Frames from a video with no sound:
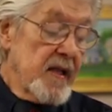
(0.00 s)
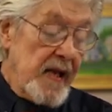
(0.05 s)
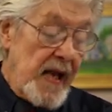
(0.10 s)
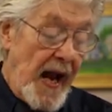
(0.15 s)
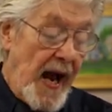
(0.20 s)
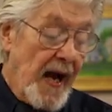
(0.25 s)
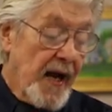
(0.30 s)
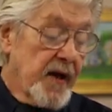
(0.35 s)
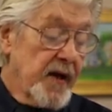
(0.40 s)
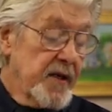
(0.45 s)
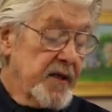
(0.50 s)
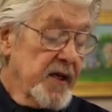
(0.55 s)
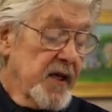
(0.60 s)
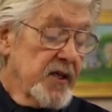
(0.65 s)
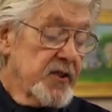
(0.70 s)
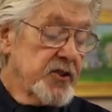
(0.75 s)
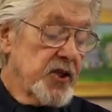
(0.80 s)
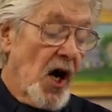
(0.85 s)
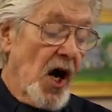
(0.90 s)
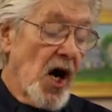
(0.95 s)
Now, I could
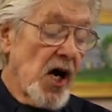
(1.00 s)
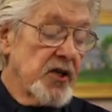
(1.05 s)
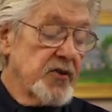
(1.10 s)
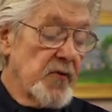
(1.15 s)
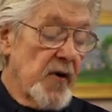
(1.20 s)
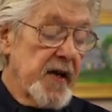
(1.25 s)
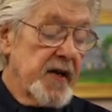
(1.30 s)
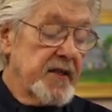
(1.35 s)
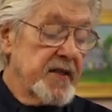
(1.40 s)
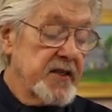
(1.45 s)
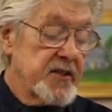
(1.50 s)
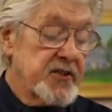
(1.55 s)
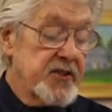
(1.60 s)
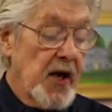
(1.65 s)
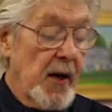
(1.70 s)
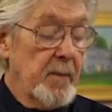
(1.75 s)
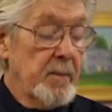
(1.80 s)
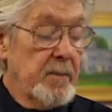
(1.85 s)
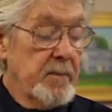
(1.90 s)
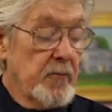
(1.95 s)
charge rent to
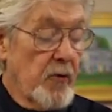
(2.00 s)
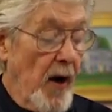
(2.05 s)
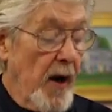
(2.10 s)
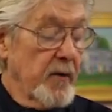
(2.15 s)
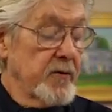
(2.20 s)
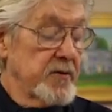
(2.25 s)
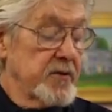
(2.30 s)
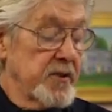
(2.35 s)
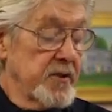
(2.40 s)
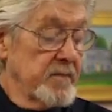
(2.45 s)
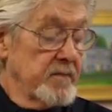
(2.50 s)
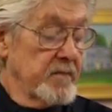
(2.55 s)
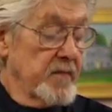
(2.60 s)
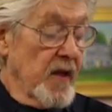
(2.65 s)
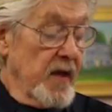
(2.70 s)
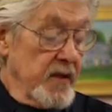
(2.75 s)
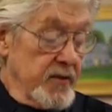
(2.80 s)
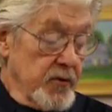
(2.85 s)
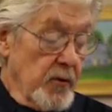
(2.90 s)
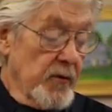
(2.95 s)
Stump Crouch.
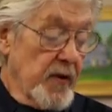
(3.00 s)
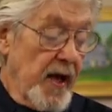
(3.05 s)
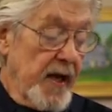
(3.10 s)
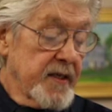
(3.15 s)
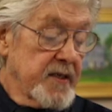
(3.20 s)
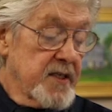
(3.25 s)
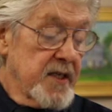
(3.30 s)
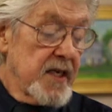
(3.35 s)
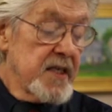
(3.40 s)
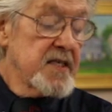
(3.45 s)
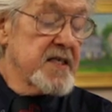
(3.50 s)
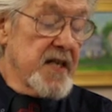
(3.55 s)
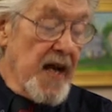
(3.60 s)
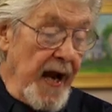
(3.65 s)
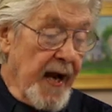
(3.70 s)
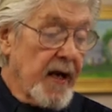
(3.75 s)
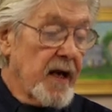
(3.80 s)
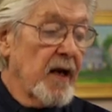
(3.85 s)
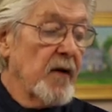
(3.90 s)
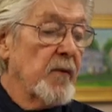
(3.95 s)
So that's
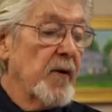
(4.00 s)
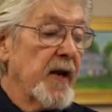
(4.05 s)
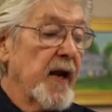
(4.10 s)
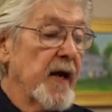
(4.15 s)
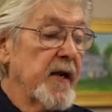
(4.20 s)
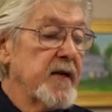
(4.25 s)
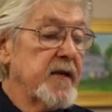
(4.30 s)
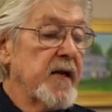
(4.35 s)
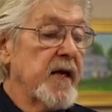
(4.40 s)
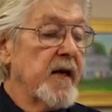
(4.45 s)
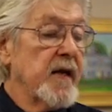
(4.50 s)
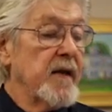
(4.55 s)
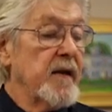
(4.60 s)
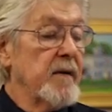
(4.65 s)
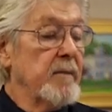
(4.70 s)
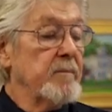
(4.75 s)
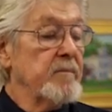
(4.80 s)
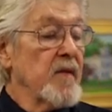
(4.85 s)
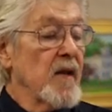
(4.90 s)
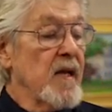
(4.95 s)
exactly what I did.